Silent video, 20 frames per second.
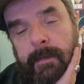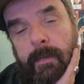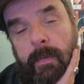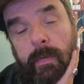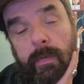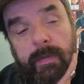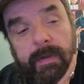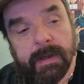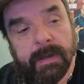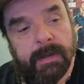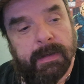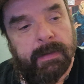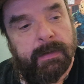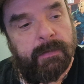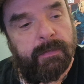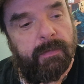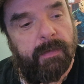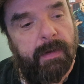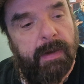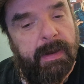mourning and
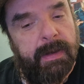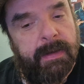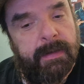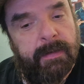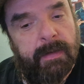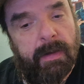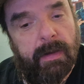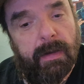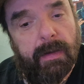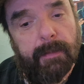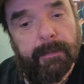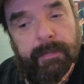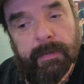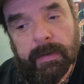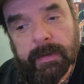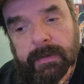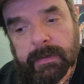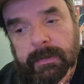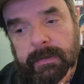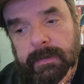crying and
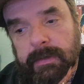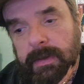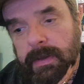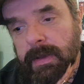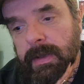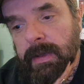heartbroken